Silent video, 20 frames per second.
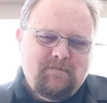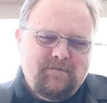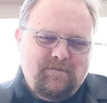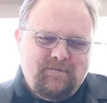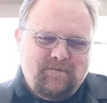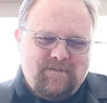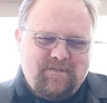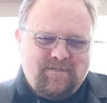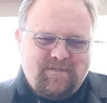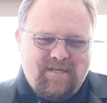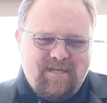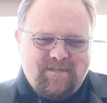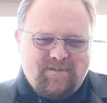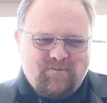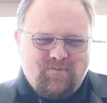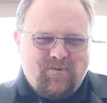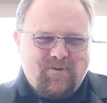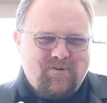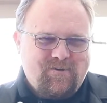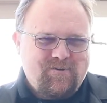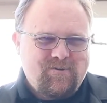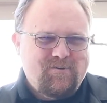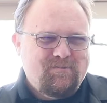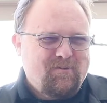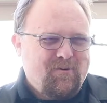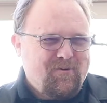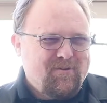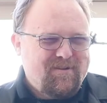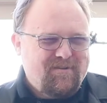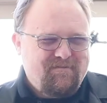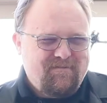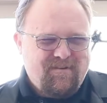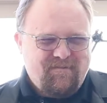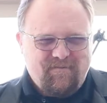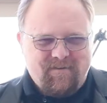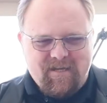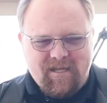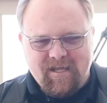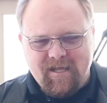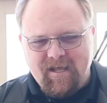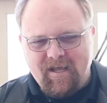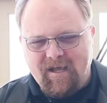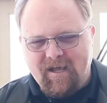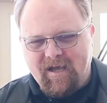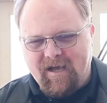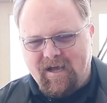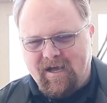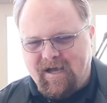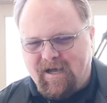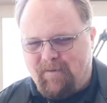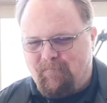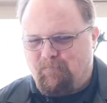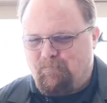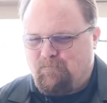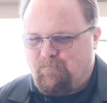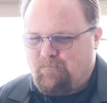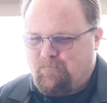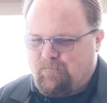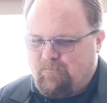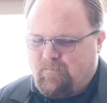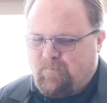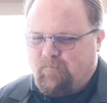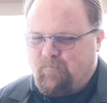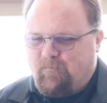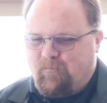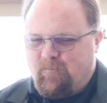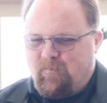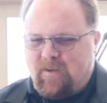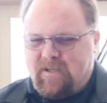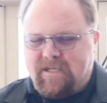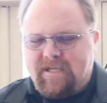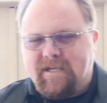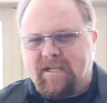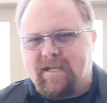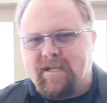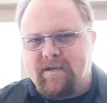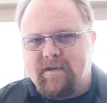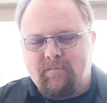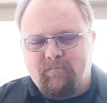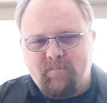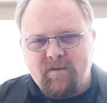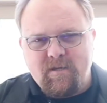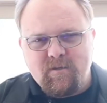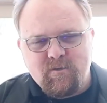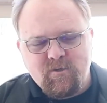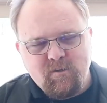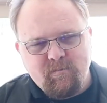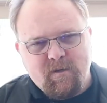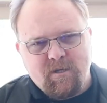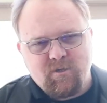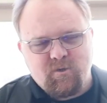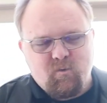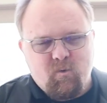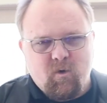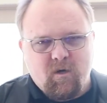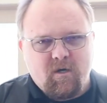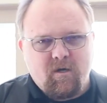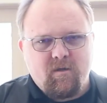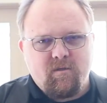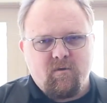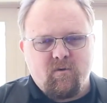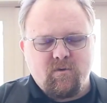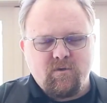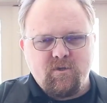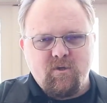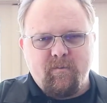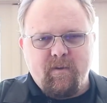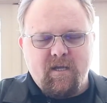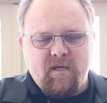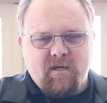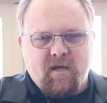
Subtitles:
It's one or two more than 50. But it ended up being too much work. There were too many